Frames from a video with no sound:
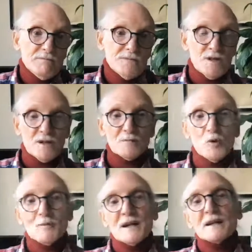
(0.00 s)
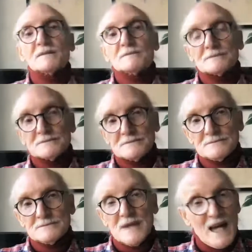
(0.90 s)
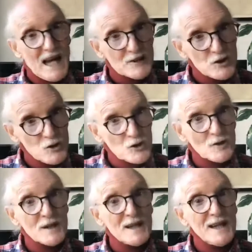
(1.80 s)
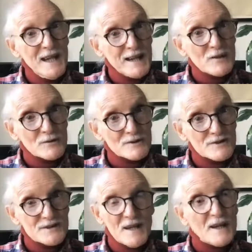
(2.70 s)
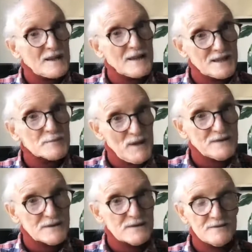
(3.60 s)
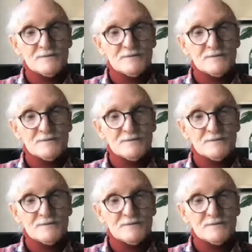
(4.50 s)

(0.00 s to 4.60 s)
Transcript: to earn more money at your ignorance and expense.